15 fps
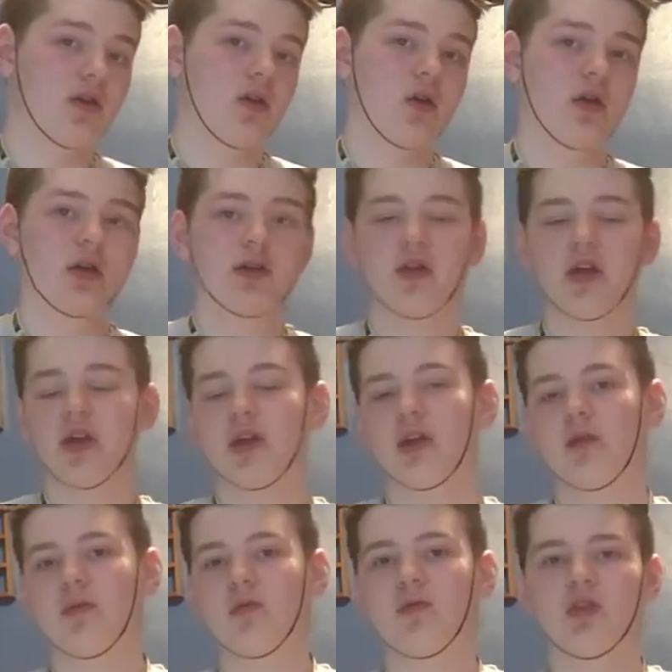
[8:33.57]
on like
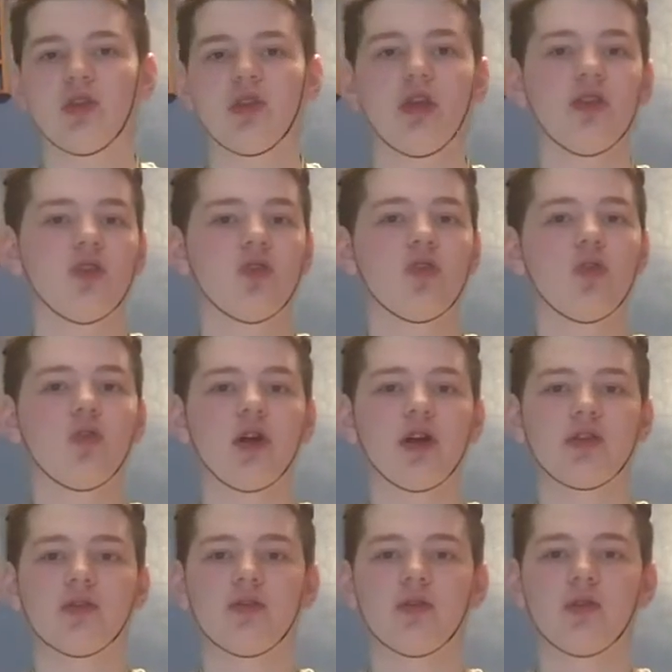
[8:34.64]
digital,
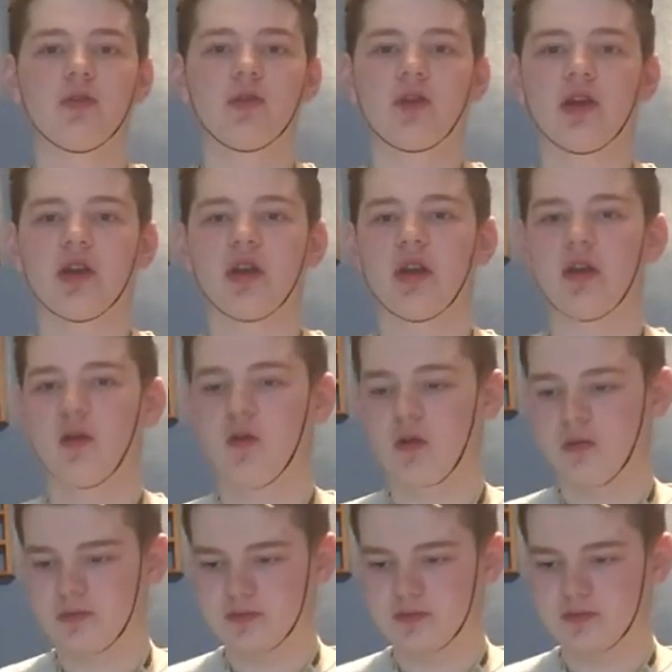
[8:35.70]
like they're doing right now.